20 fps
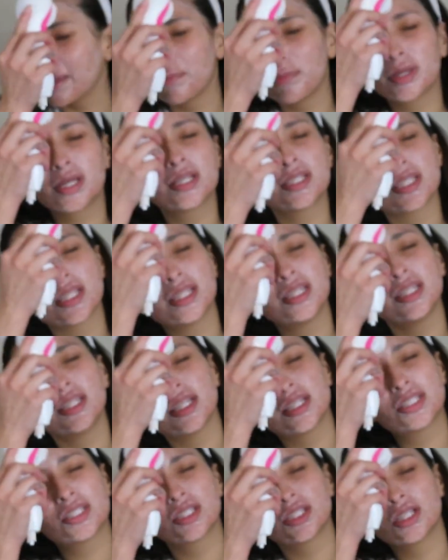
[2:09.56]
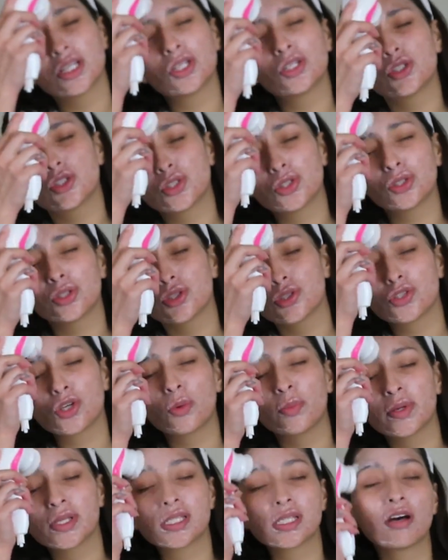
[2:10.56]
because in addition to the
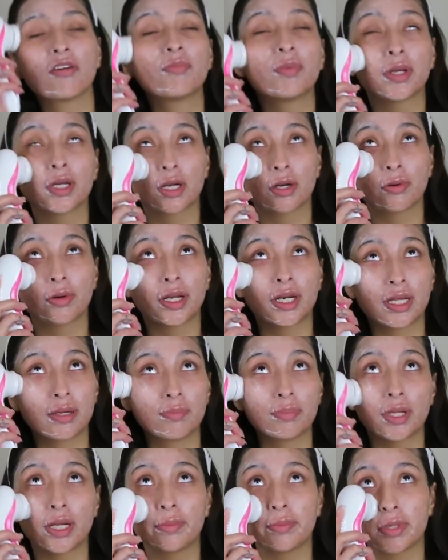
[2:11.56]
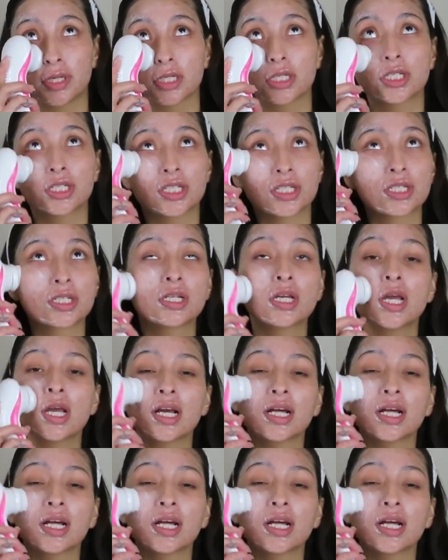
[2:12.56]
soap itself being already blemish